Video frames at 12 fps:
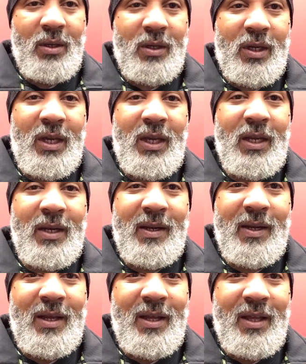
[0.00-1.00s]
Again,
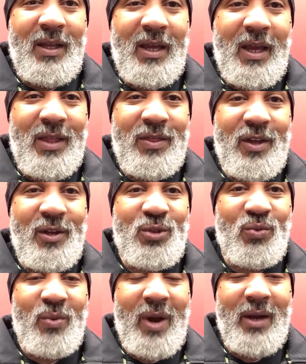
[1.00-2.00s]

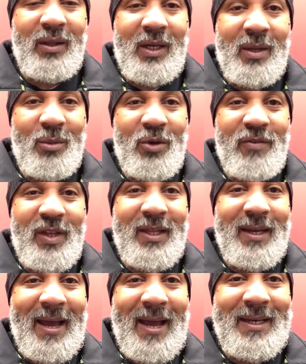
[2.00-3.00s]
there's rarely a movie
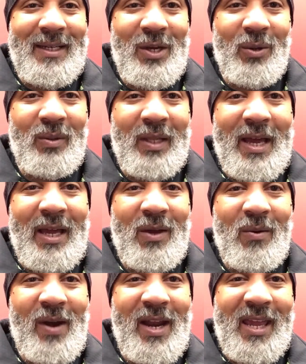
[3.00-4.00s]
that I don't
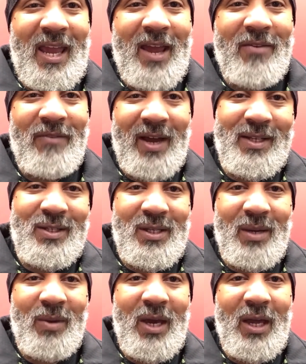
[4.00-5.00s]
like or I can't find some